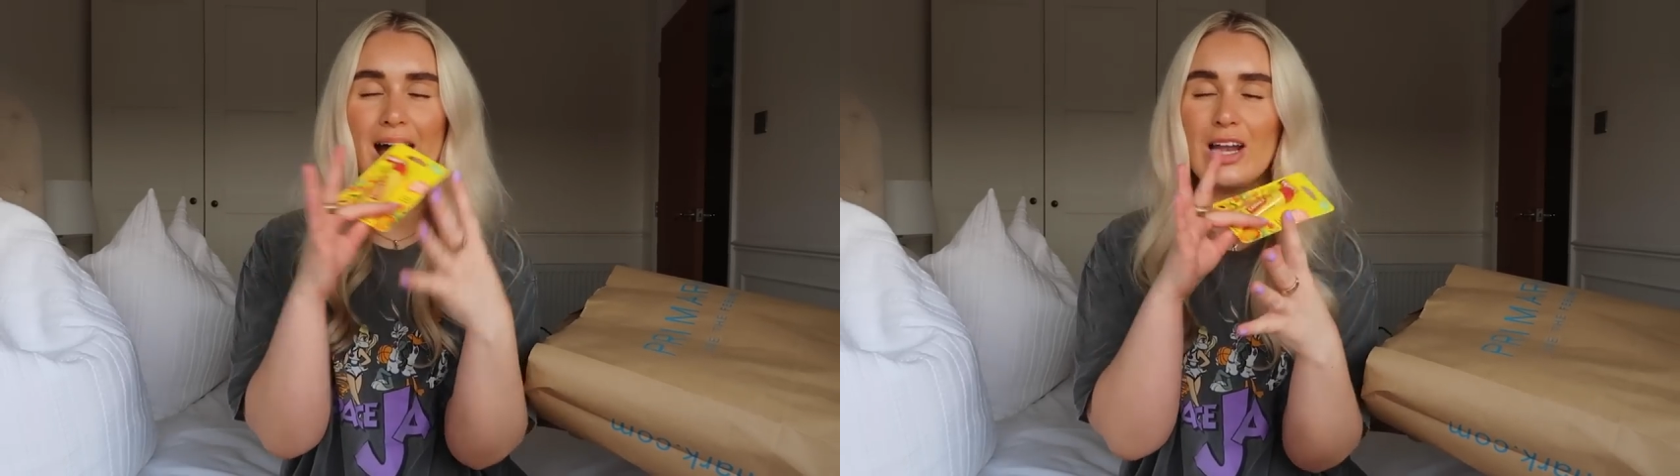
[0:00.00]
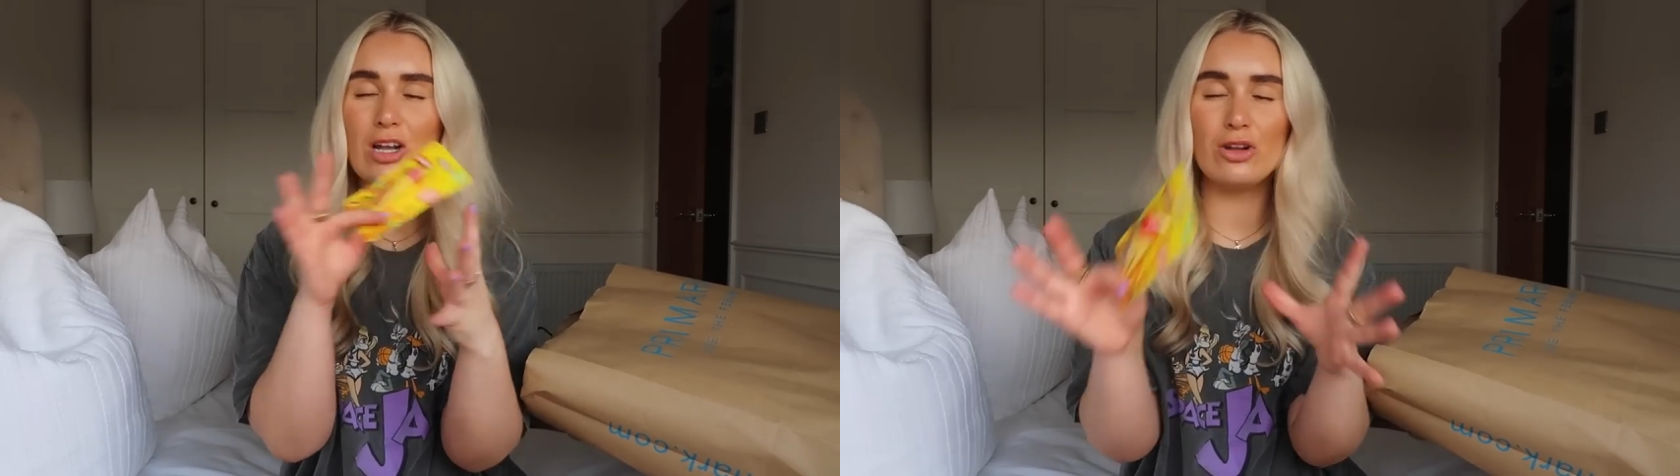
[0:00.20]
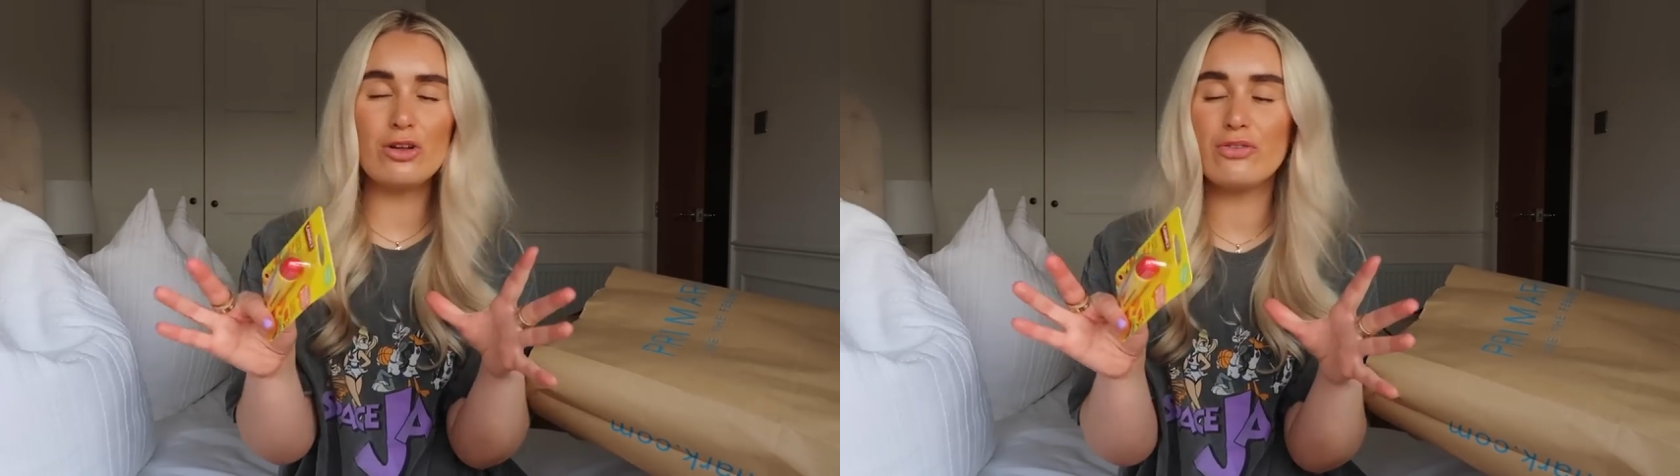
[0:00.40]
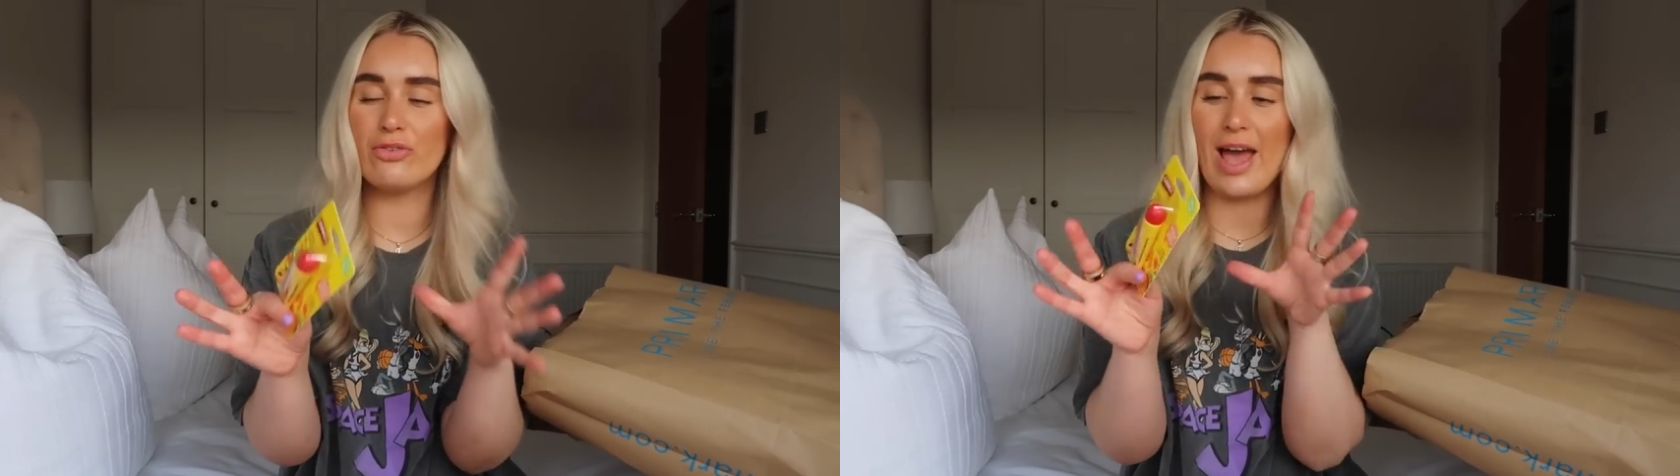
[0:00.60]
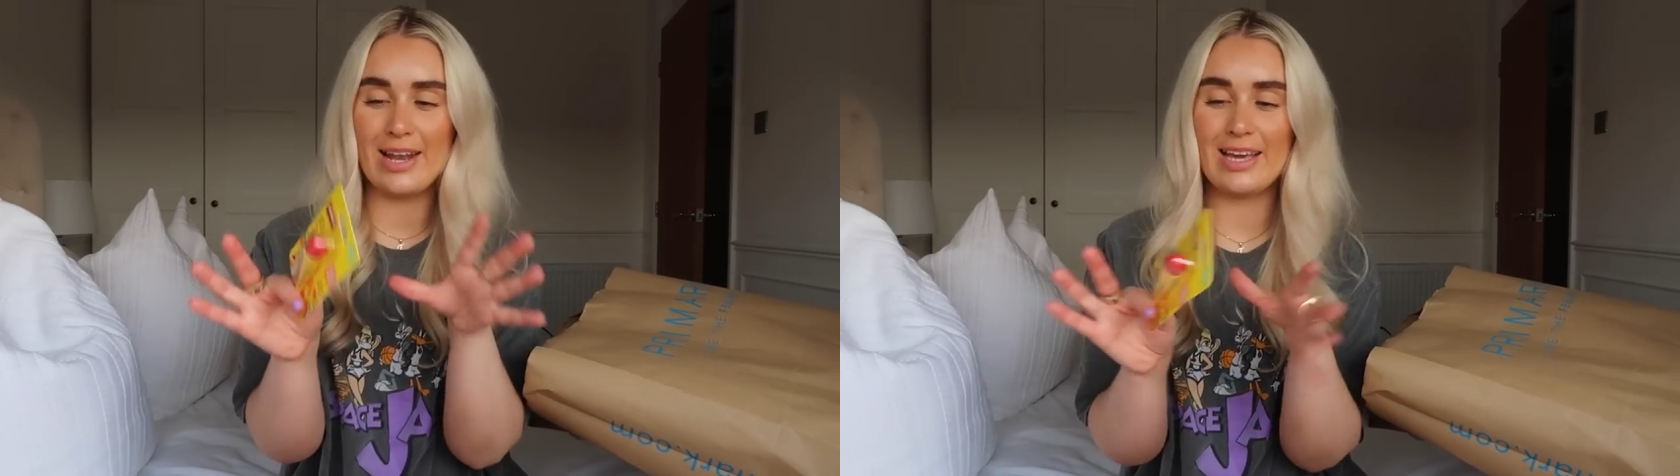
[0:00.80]
I
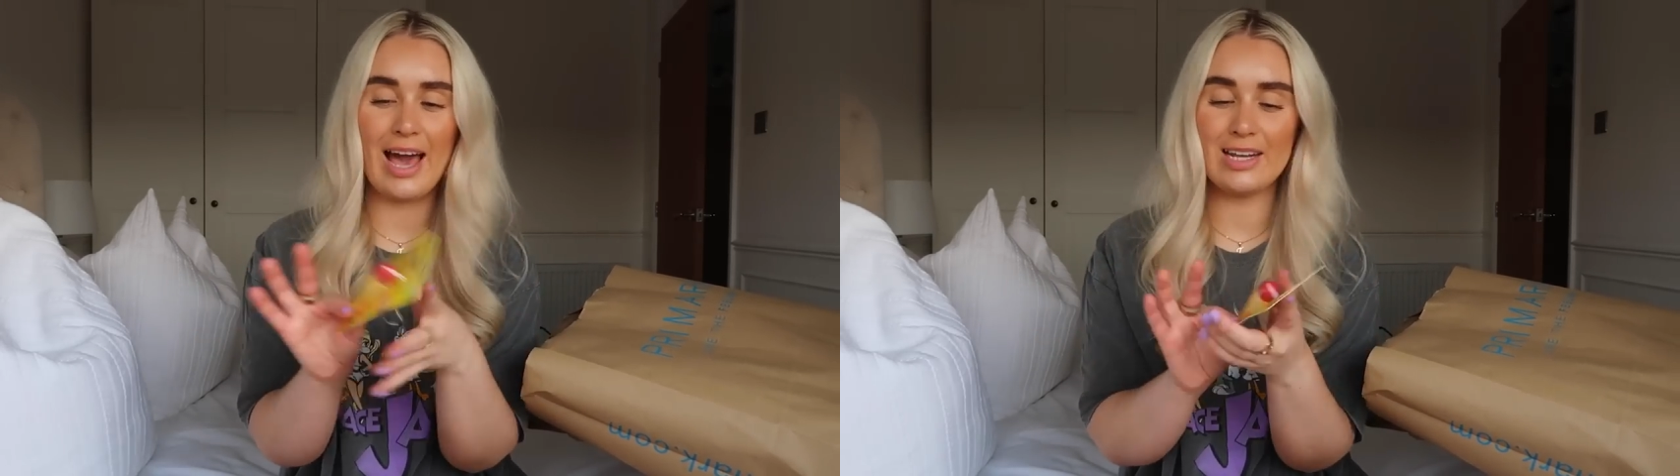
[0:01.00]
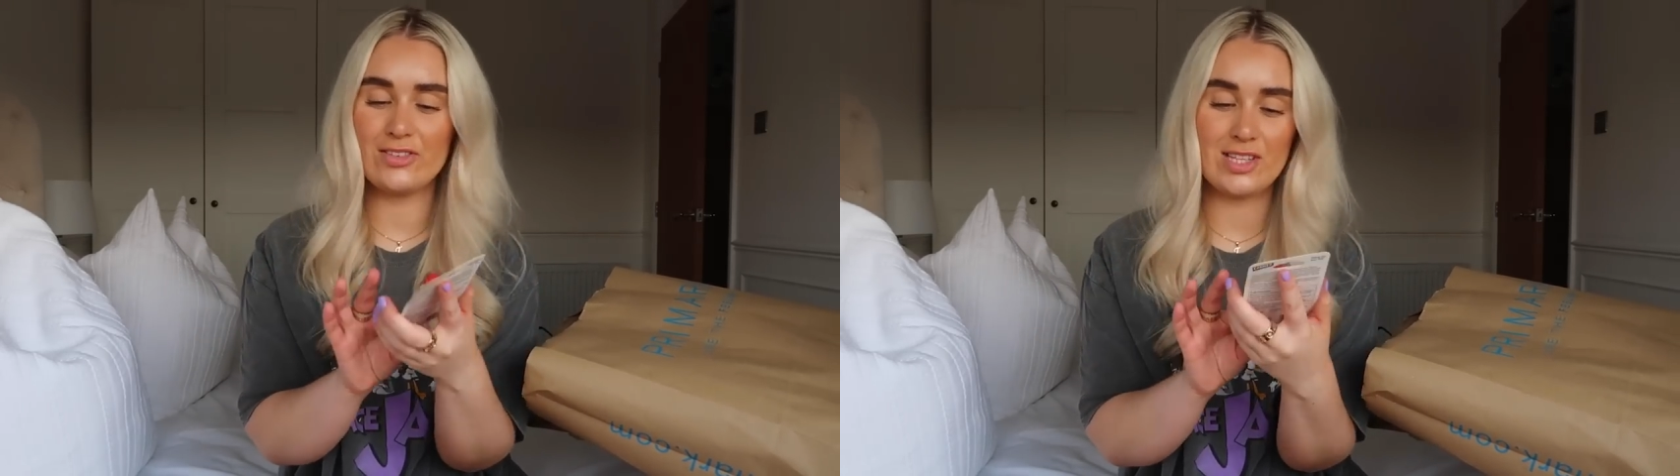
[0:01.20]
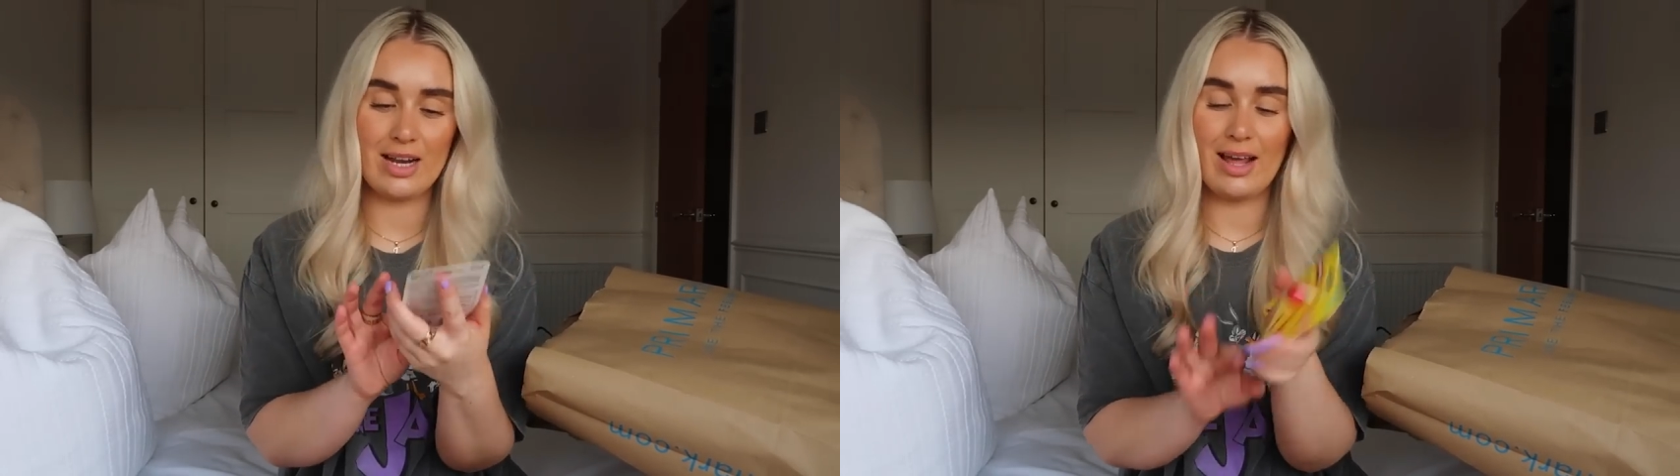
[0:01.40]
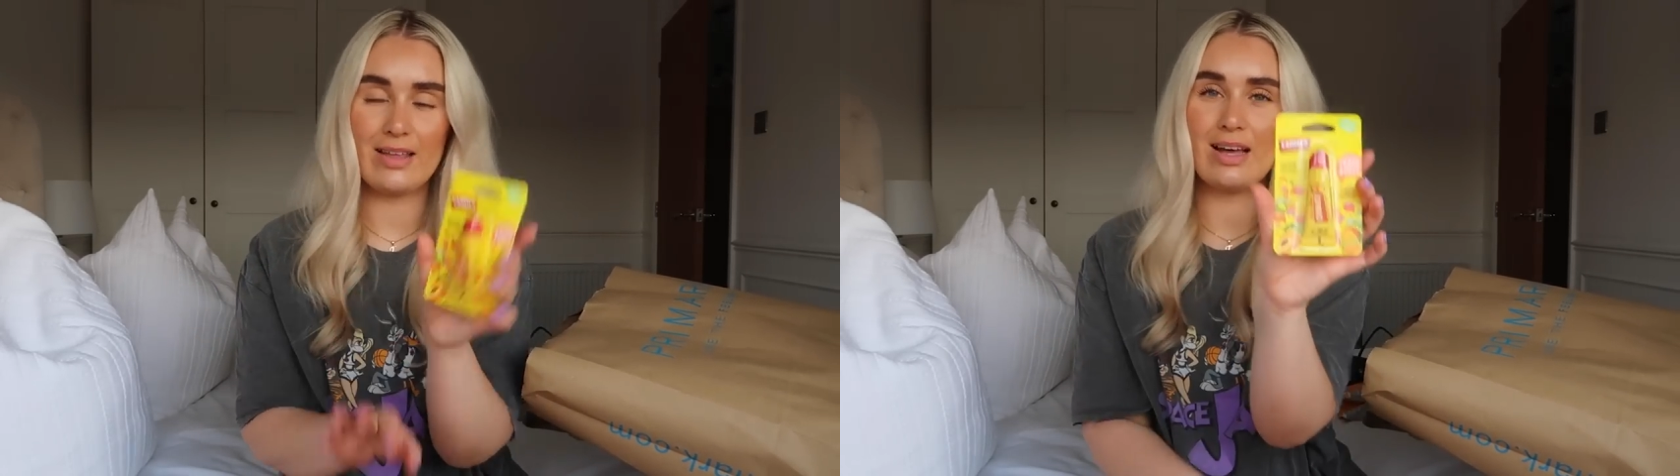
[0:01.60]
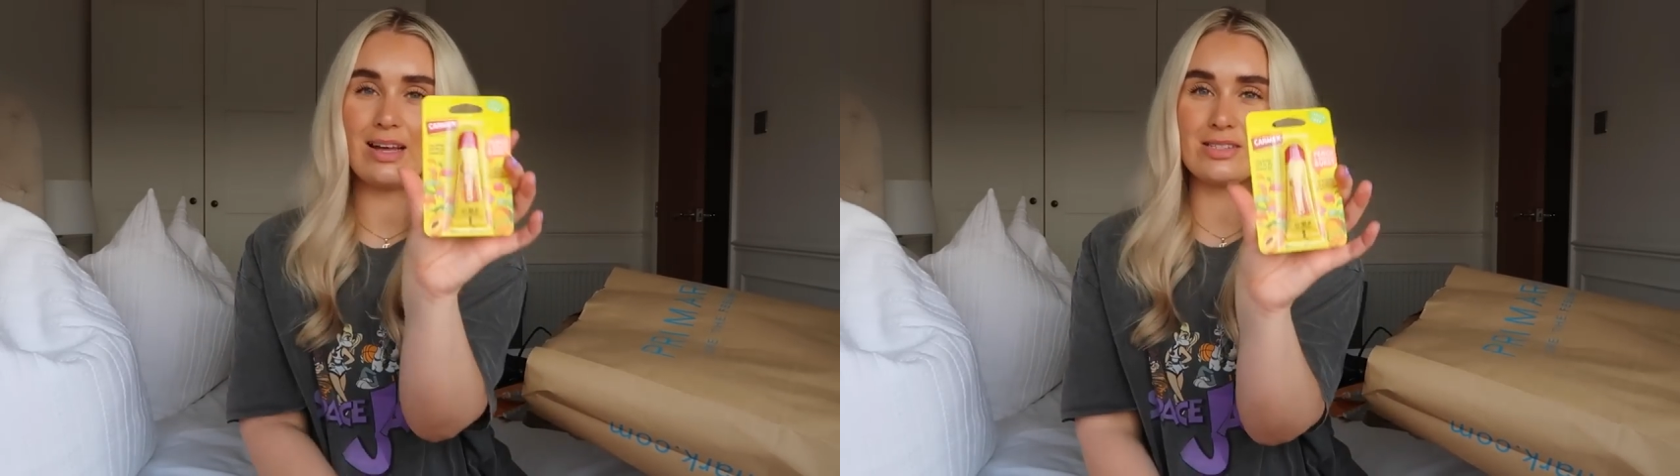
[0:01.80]
love any kind of scent
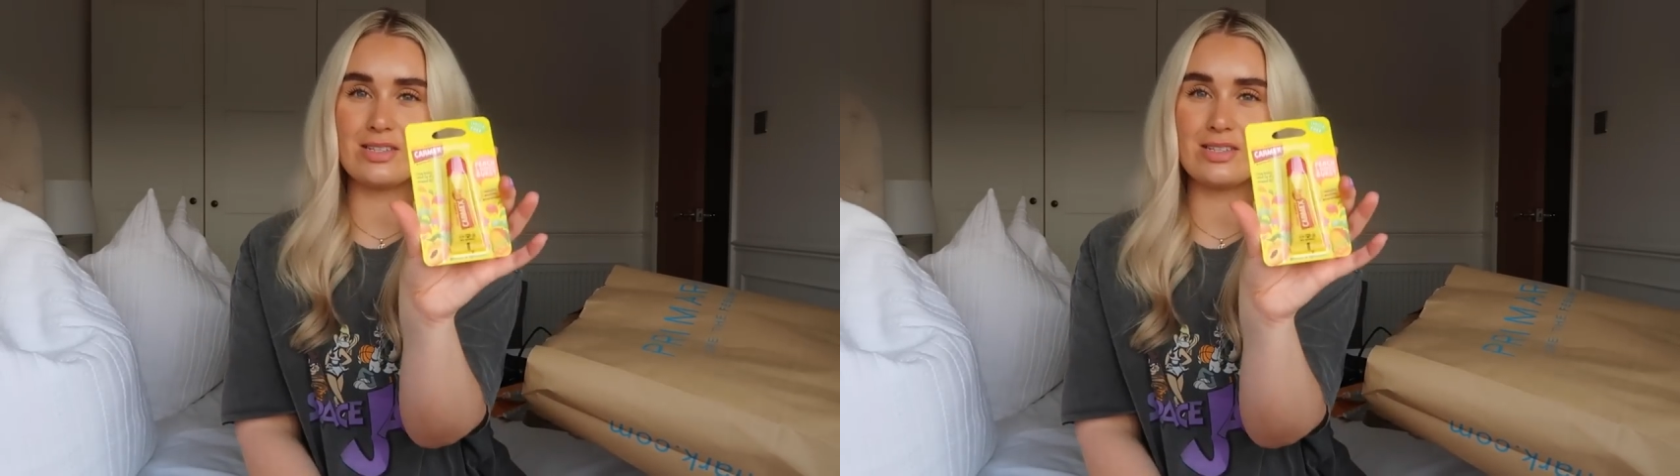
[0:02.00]
like that.